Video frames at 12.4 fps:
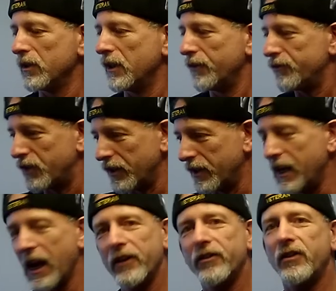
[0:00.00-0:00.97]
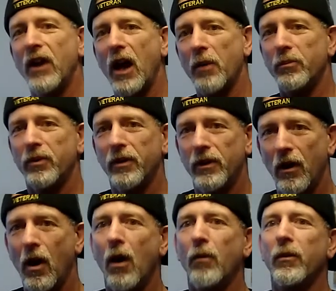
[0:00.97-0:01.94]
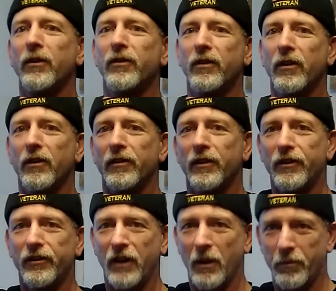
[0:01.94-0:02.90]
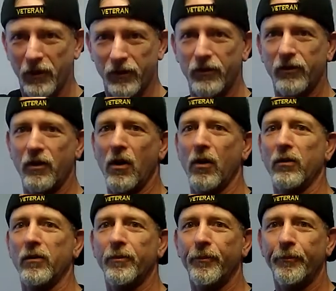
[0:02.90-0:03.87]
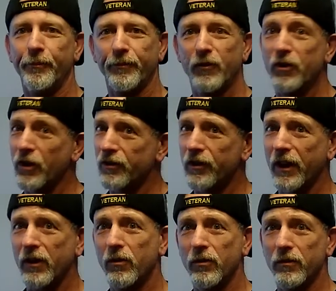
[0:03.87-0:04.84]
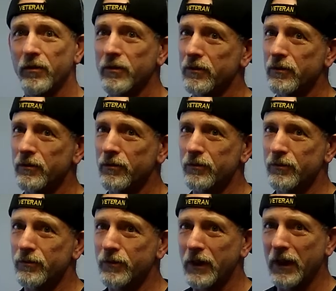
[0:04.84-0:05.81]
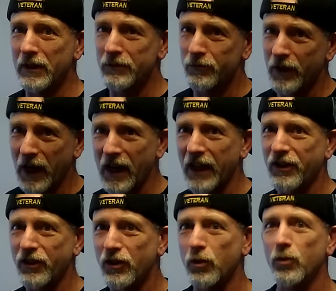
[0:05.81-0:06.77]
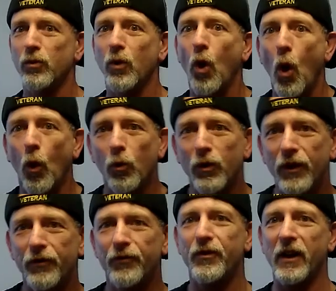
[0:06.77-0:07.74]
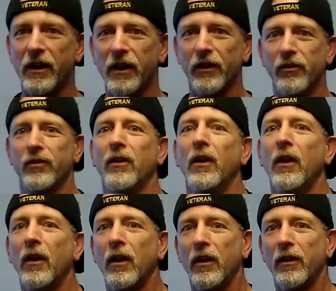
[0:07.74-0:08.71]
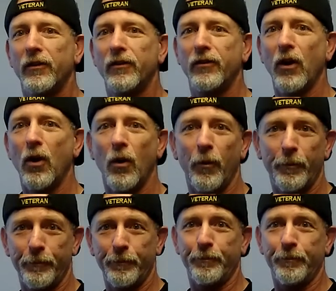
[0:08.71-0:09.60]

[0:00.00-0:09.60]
live to the next step, always the stepping stone, just like what I like to do with the fitness. So,